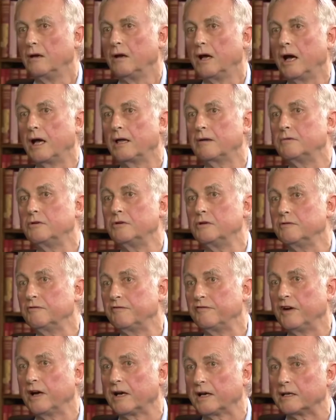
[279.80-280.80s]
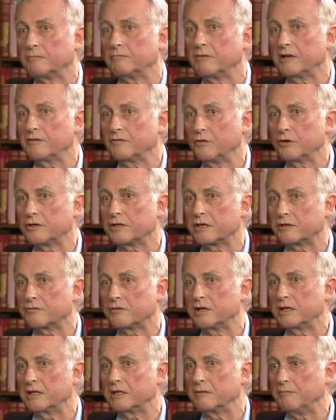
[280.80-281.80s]
I'm doing fine. My voice is
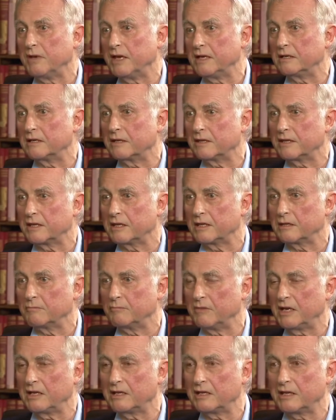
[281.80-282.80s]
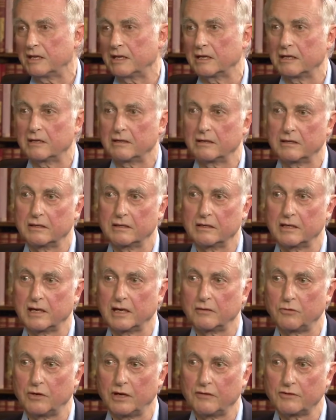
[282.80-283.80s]
really the main thing that
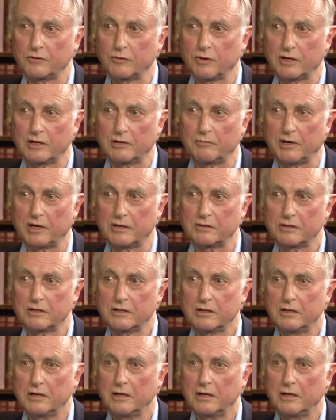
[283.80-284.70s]
I will have to worry about.